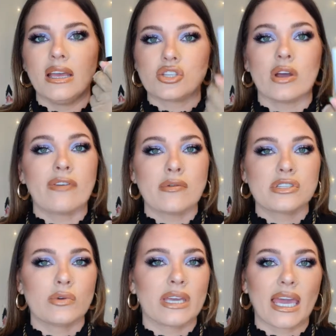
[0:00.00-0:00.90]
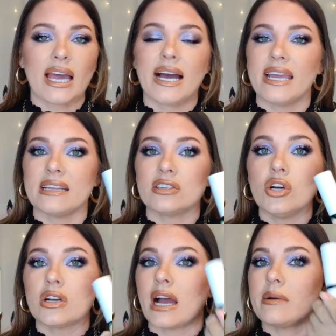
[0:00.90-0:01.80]
So if I was doing a high-end
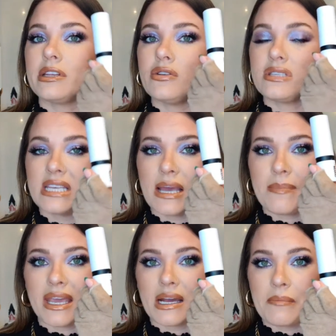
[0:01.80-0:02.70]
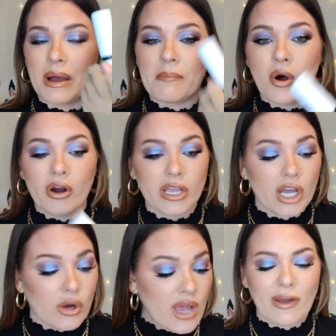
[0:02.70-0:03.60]
look, I would use the Makeup by
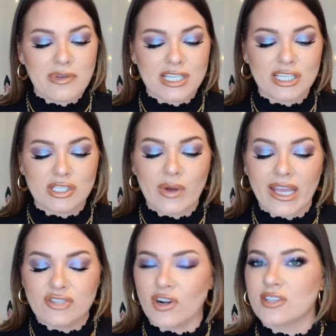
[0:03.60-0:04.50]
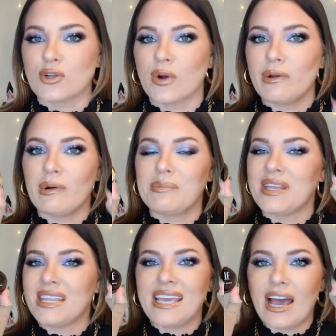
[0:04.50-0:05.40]
Mario. If I was gonna do a drugstore, it would
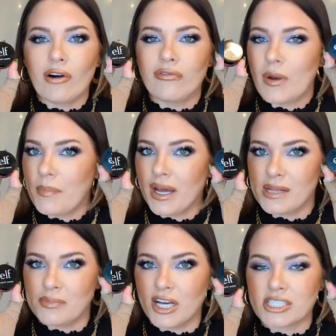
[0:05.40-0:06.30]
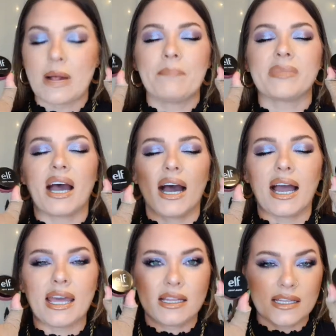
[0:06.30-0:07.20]
be the E.l.f. Putty Blush.
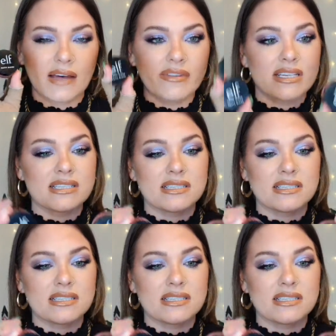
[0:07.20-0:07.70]
I love this